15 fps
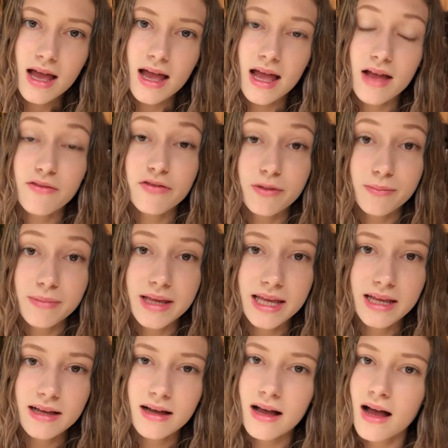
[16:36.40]
And for
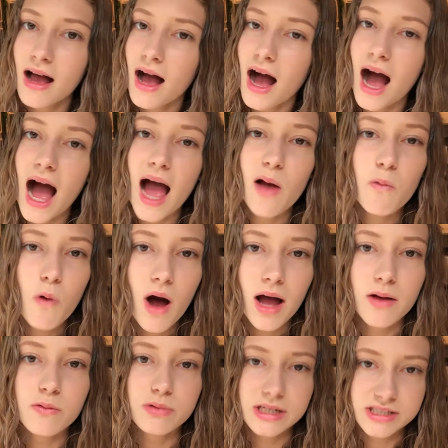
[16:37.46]
me, I
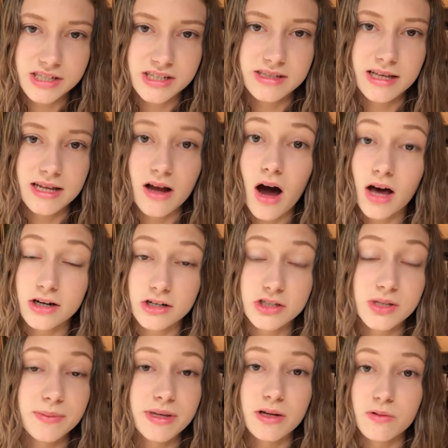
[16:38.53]
want riches and honor
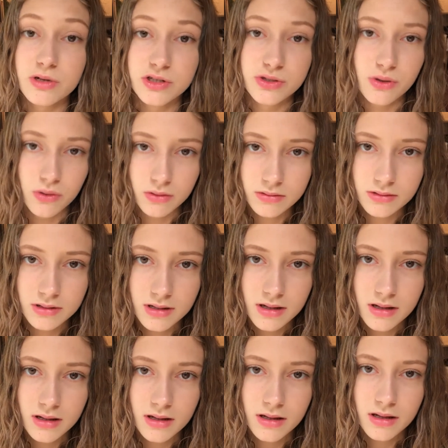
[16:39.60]
to be a result.
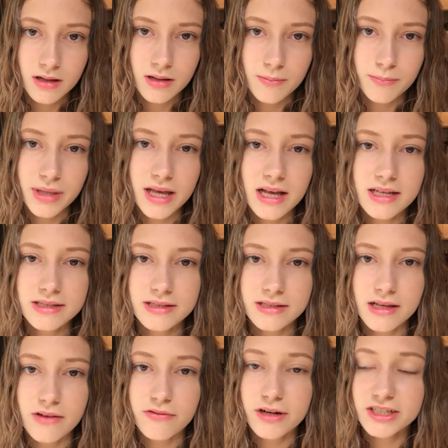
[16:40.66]
Because
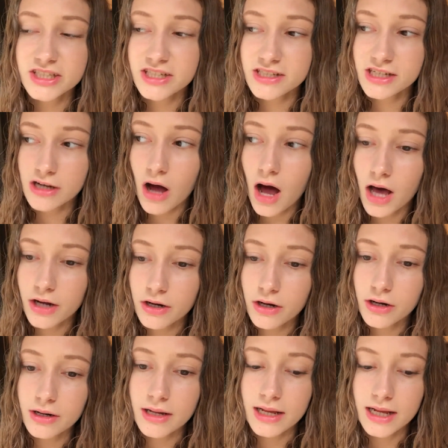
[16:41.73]
if riches and
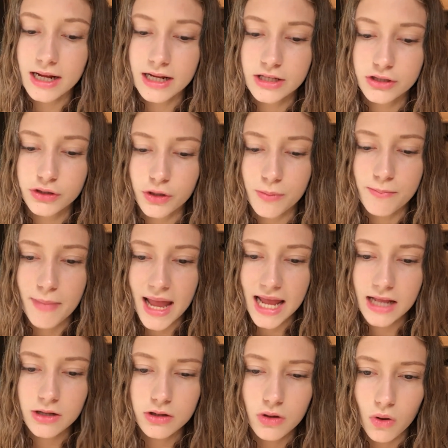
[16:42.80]
honor is your
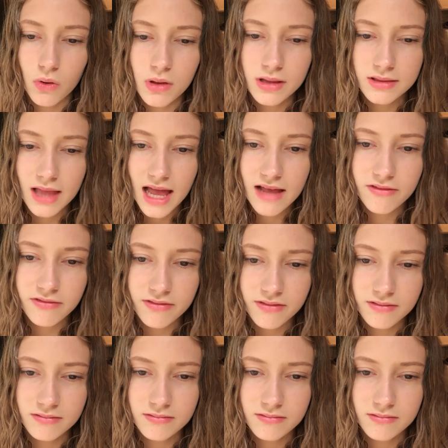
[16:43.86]
main goal in life,